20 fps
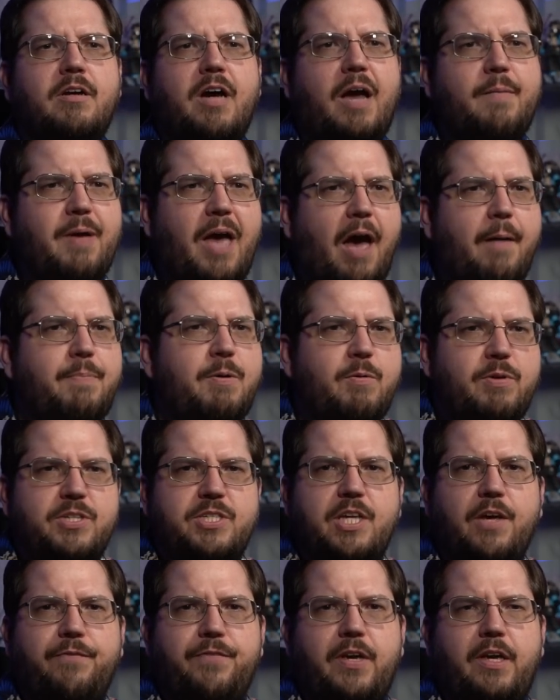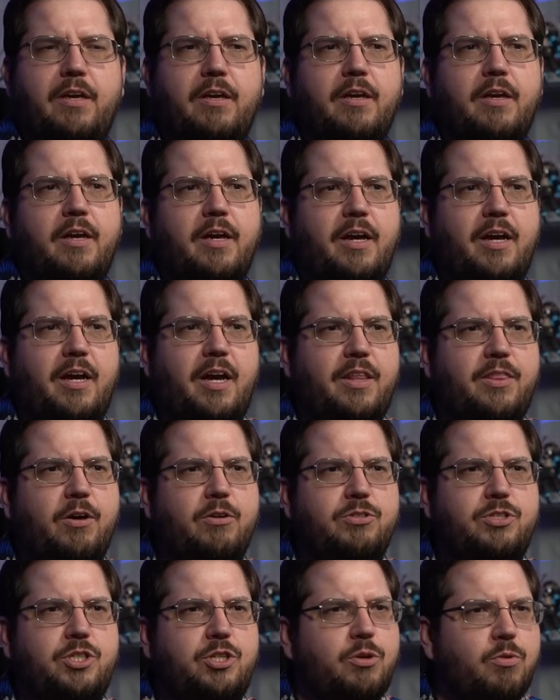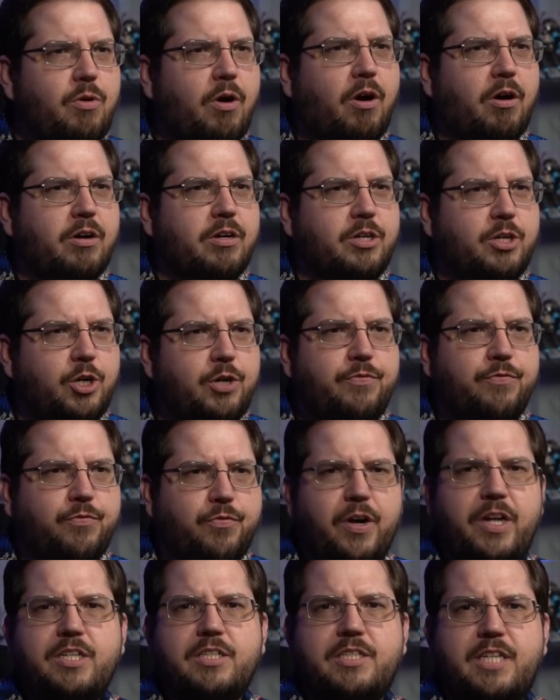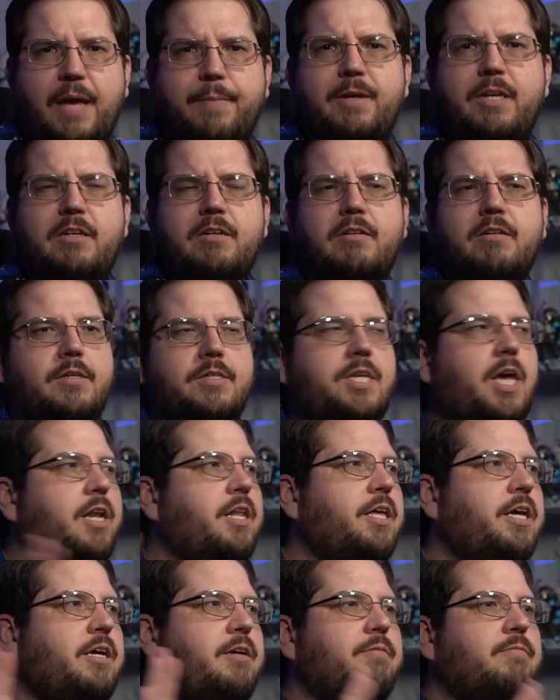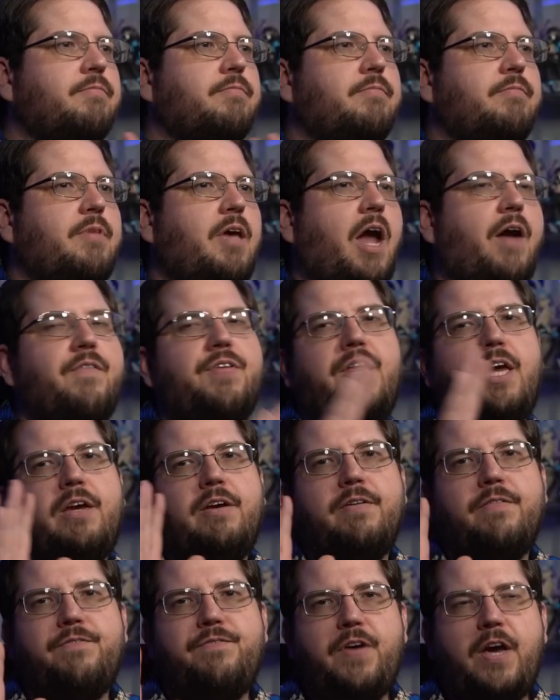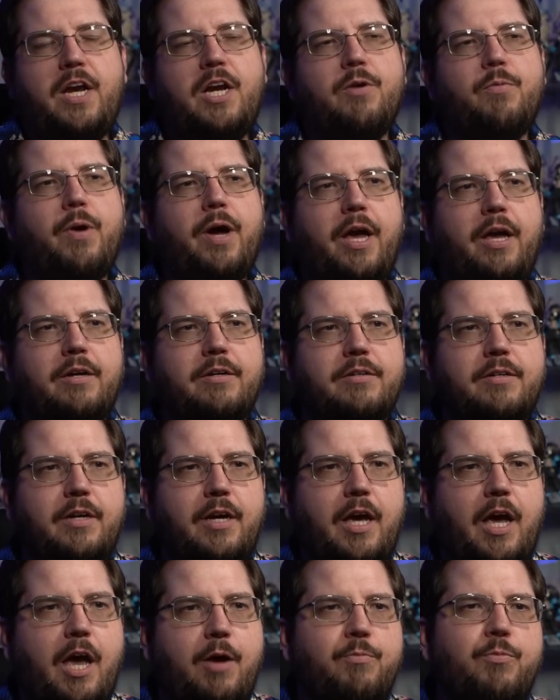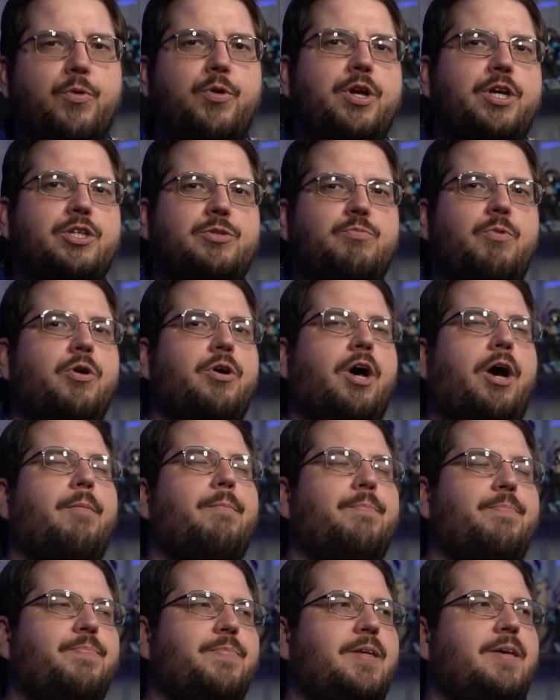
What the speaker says: I'm happy with Sylphie. And those two are good friends, dammit. Suddenly, everything faded away, and Rudeus woke up.